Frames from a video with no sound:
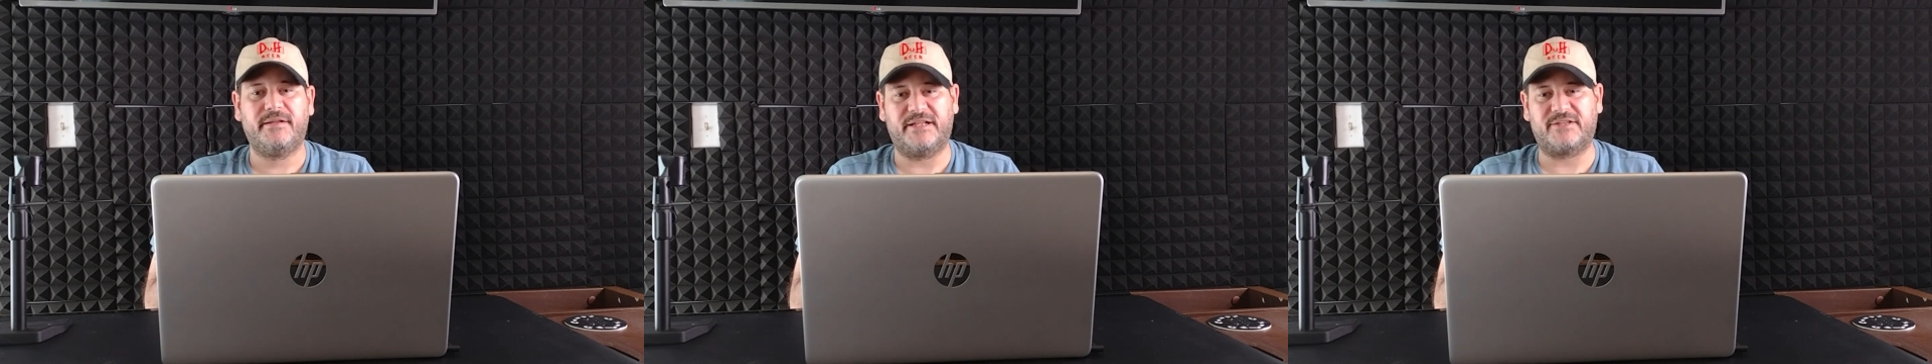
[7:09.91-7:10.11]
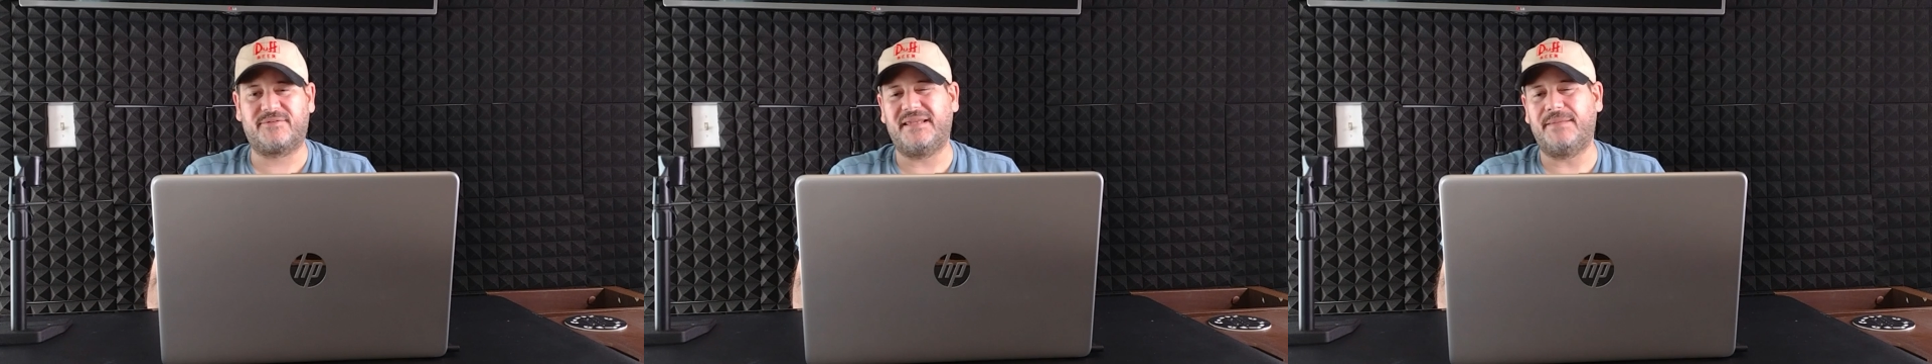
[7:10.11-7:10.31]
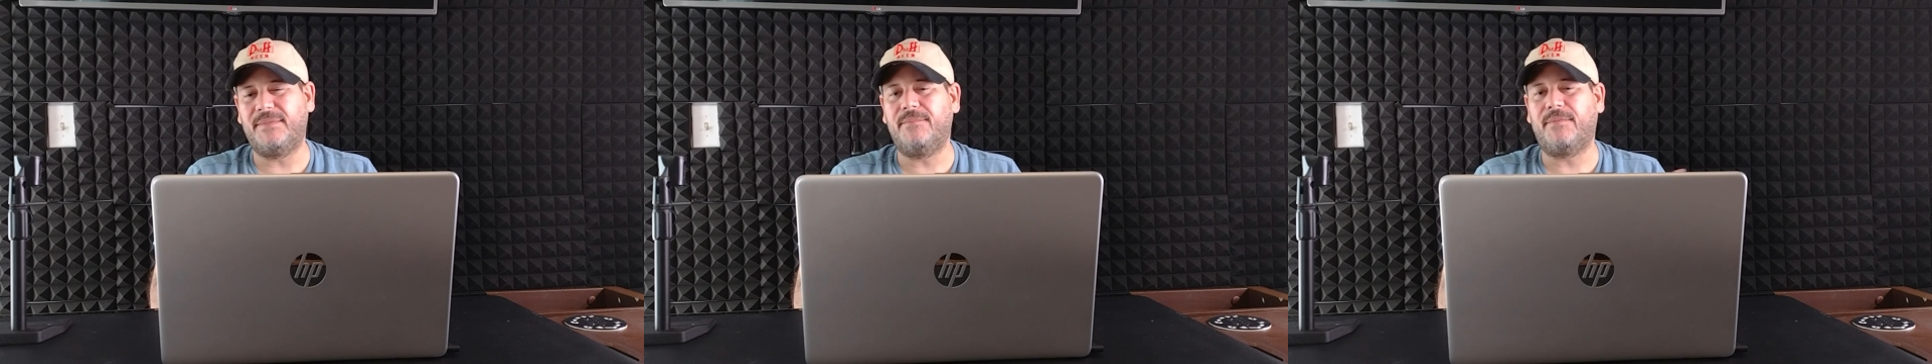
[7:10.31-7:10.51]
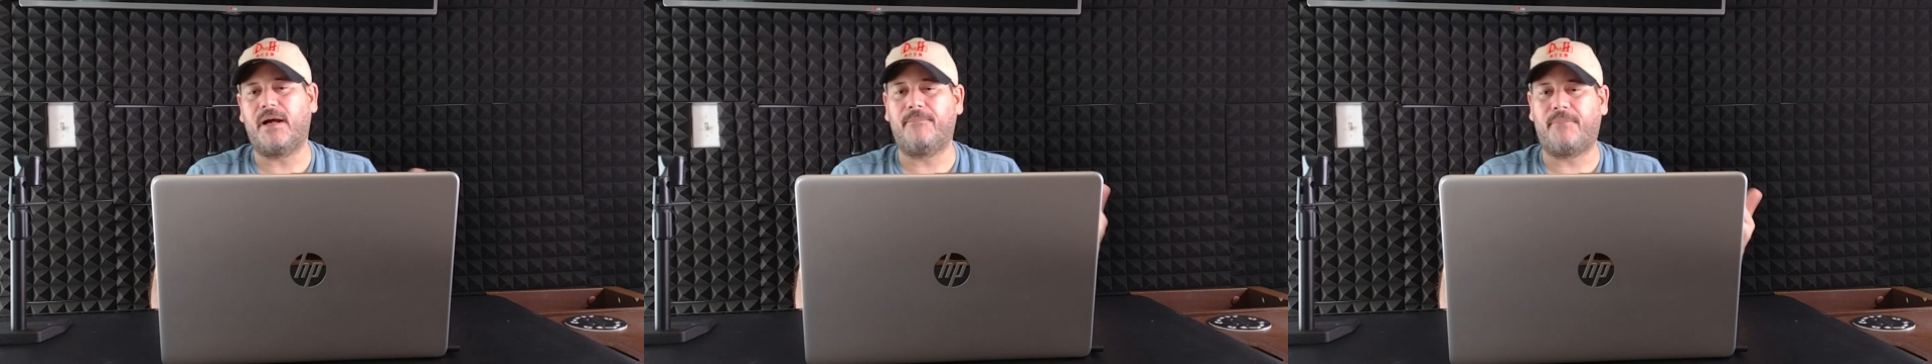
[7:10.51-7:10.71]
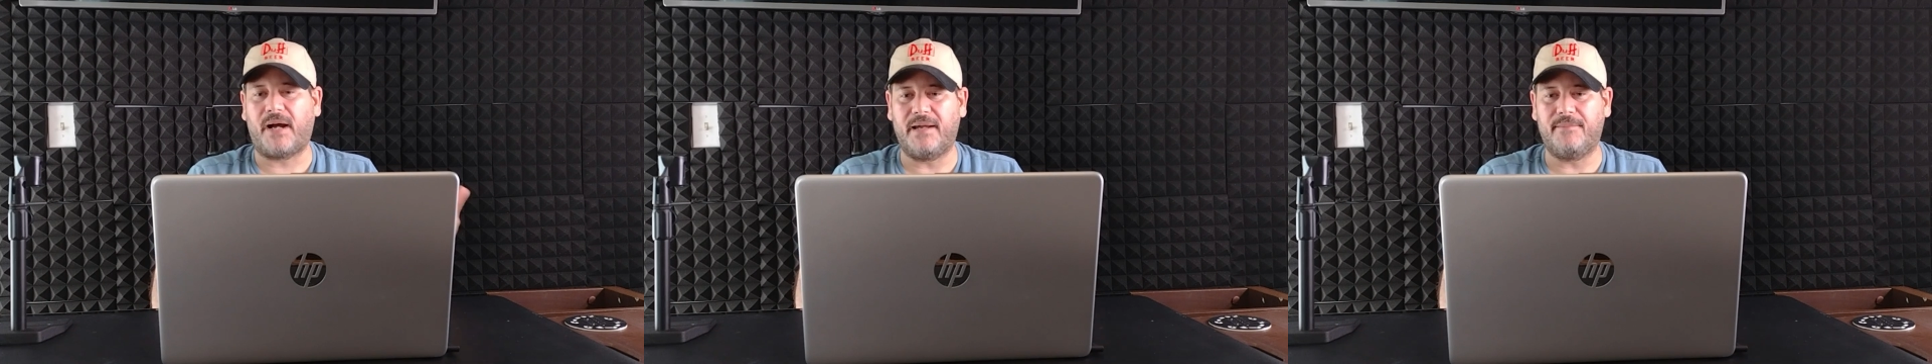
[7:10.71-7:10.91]
That's what they mean
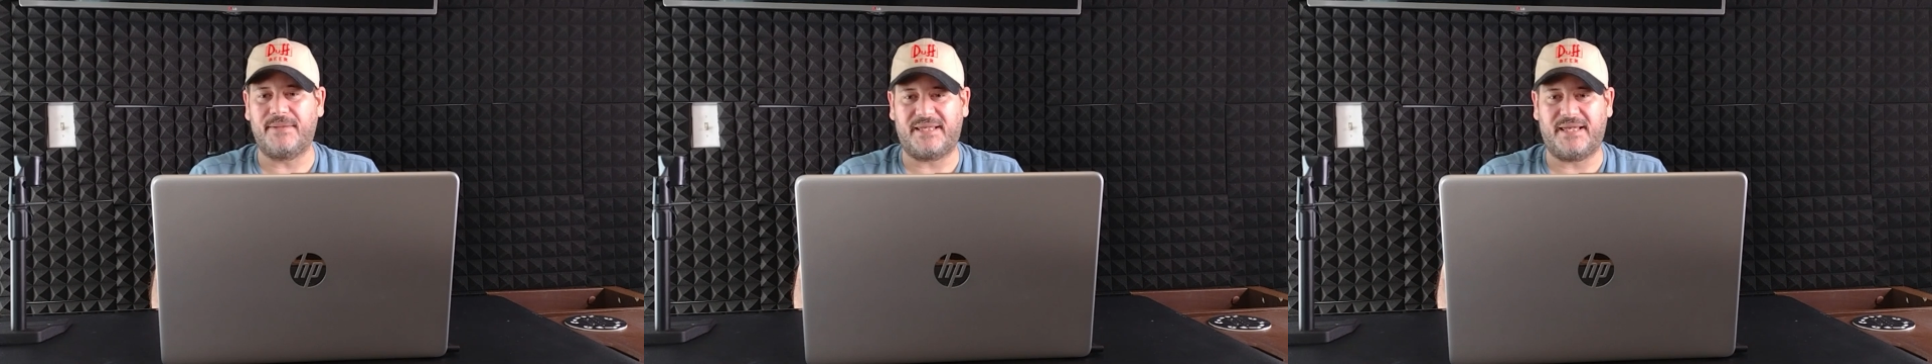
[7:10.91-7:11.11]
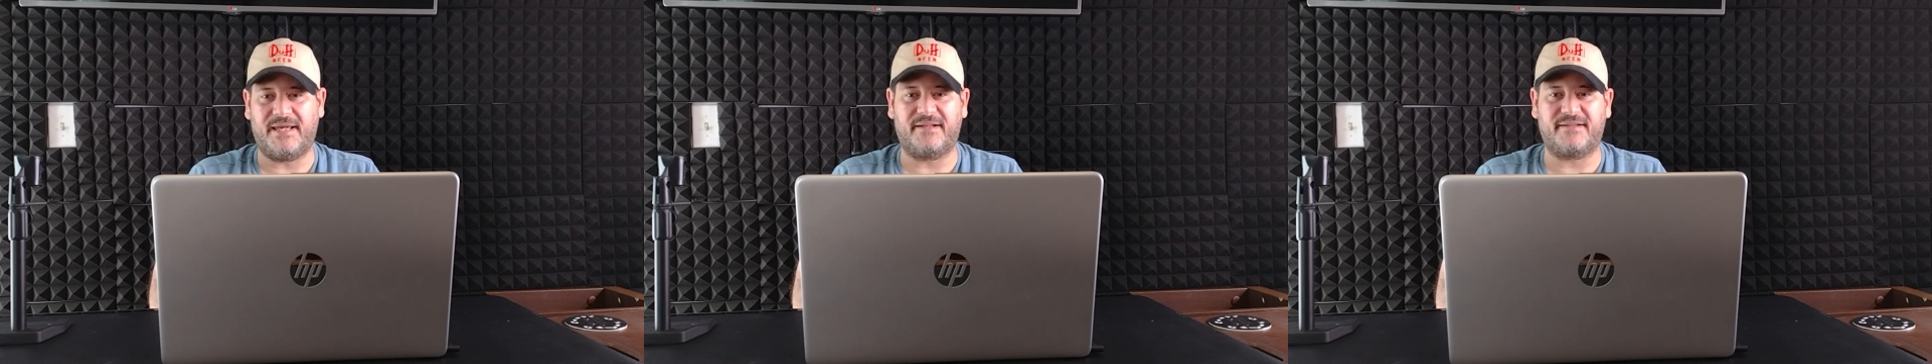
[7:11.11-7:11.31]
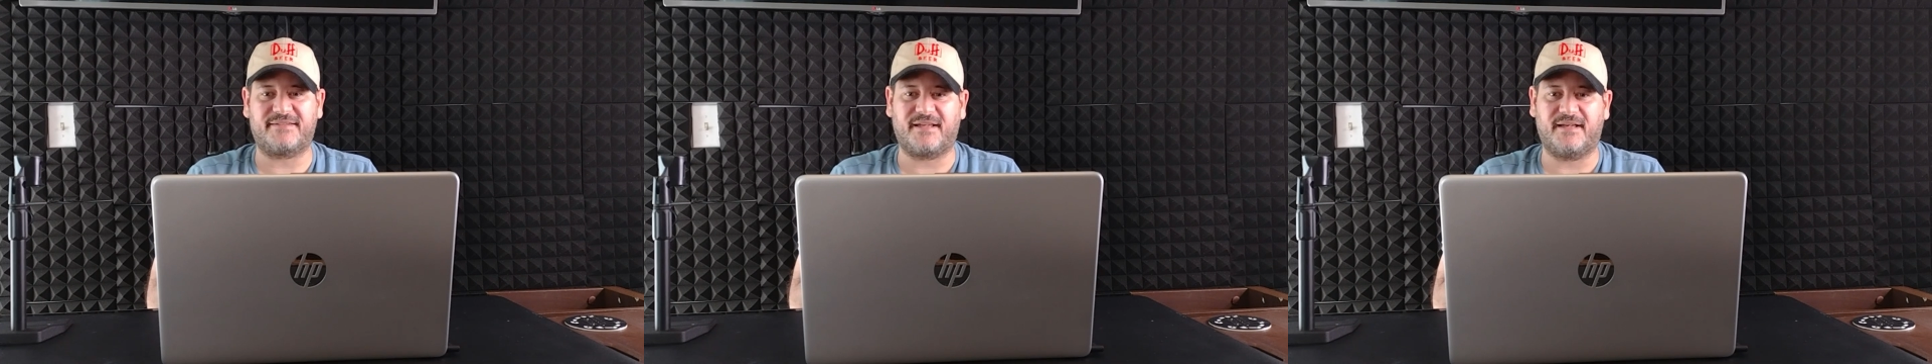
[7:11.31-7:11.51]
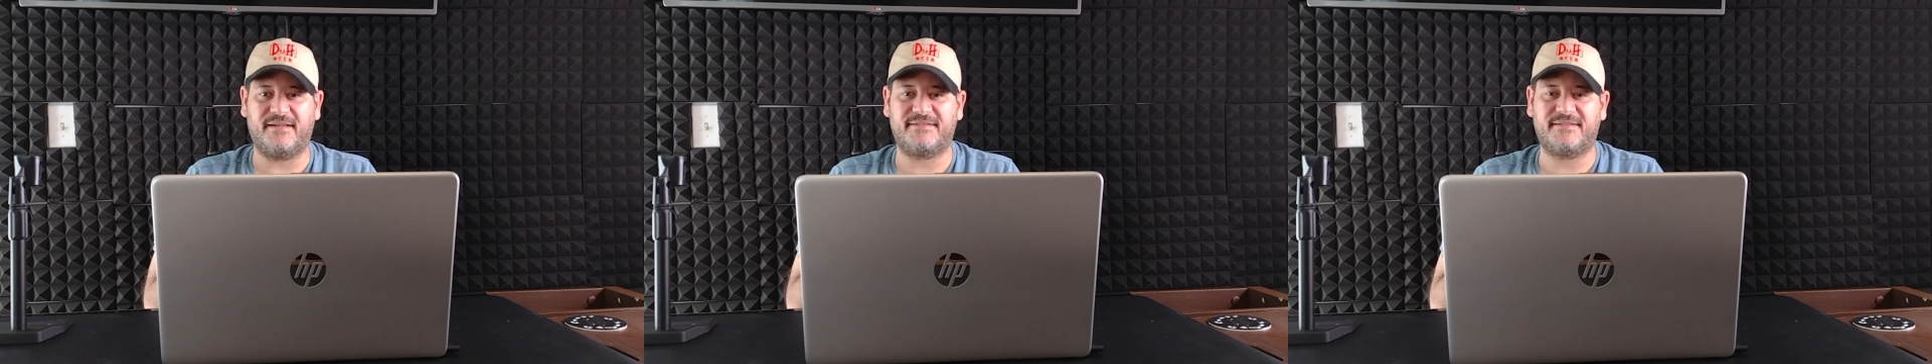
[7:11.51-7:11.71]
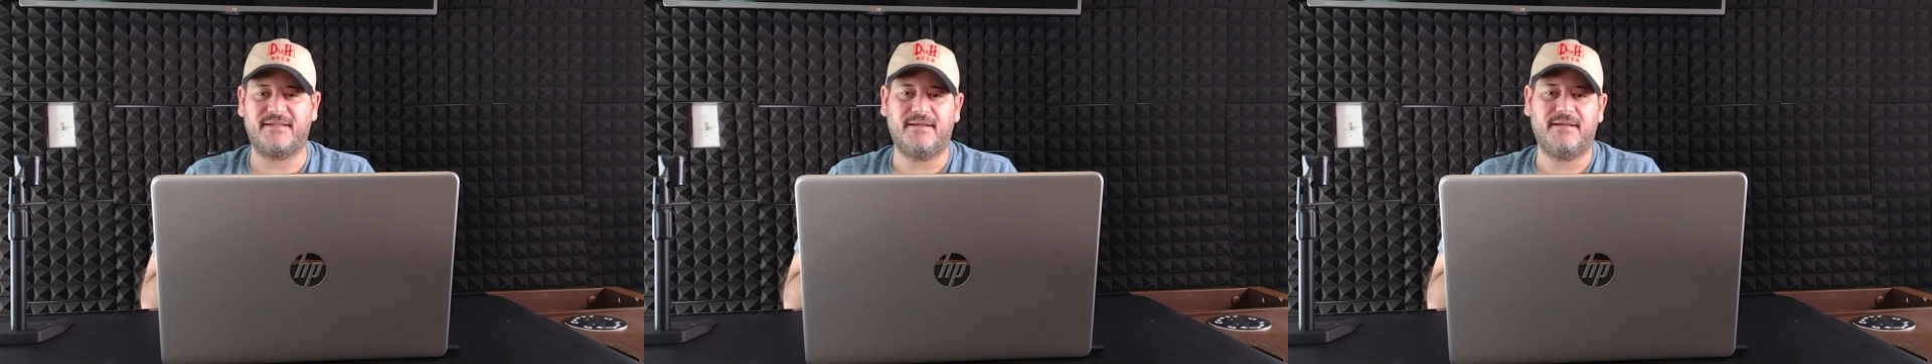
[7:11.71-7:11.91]
by biomechanics,
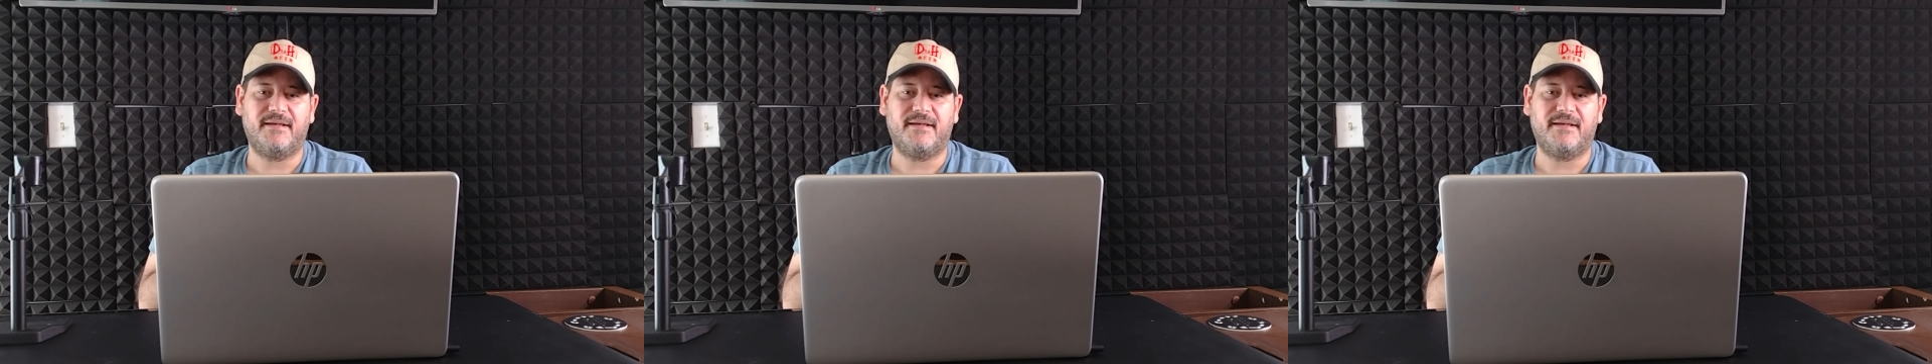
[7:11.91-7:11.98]
guys.